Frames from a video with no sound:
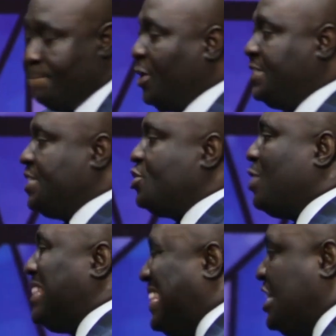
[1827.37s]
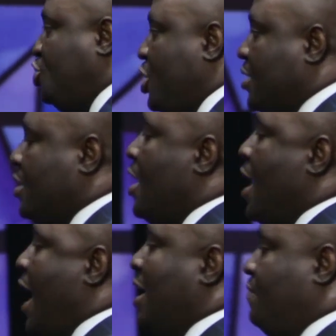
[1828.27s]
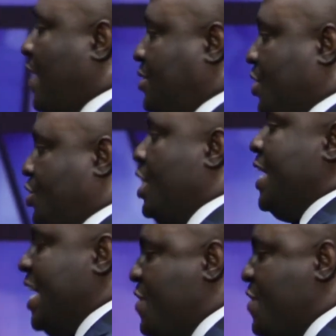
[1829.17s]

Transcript: But it is strategic advantage.